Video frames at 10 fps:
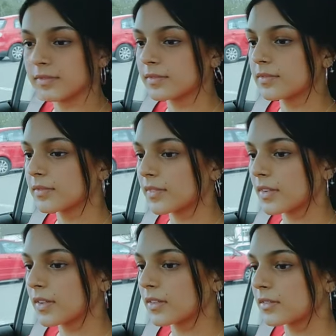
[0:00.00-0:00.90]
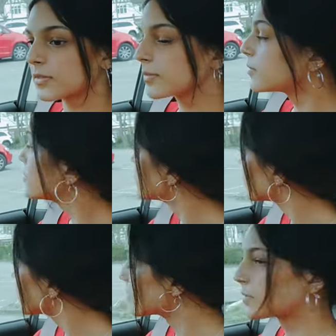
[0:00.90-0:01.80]
Good. So I'm going to see that left
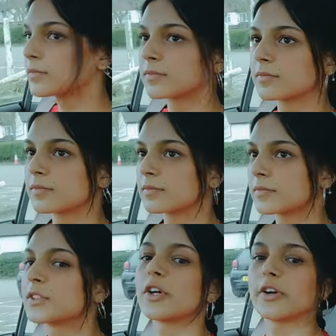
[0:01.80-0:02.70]
shoulder a bit more before